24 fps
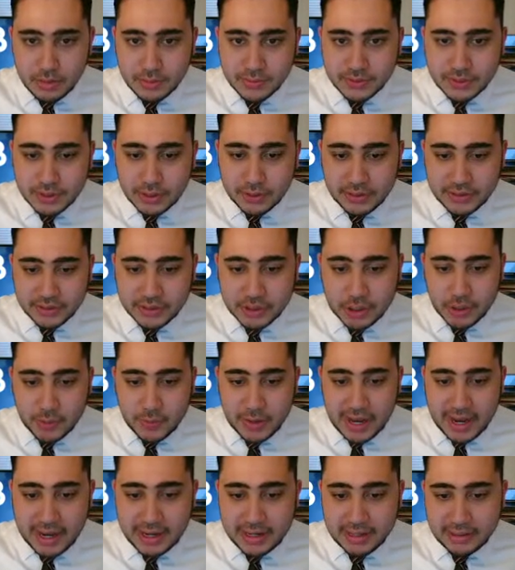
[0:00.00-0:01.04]
So let's go
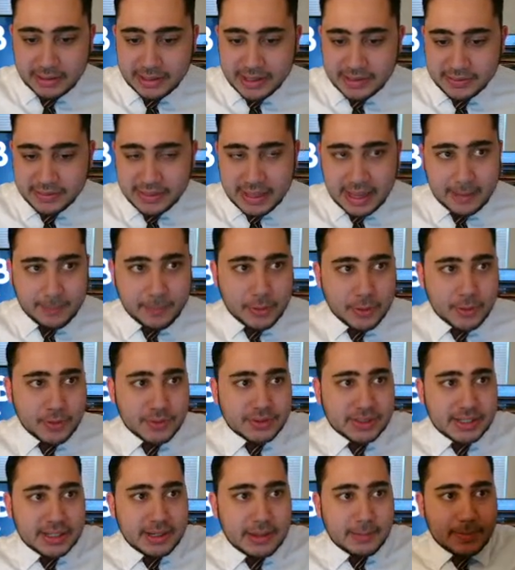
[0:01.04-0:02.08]
ahead and get that
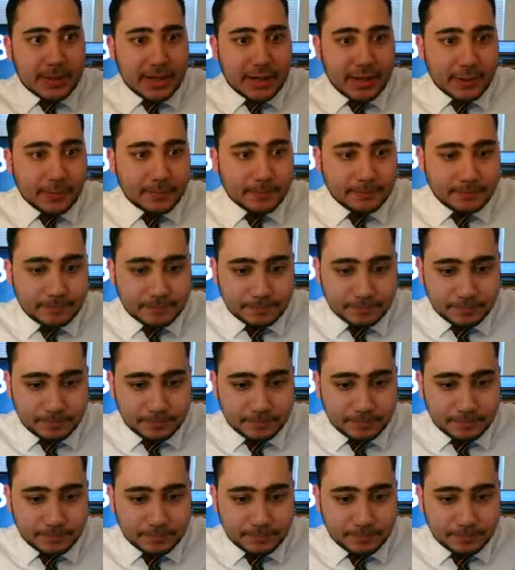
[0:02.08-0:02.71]
posted up here.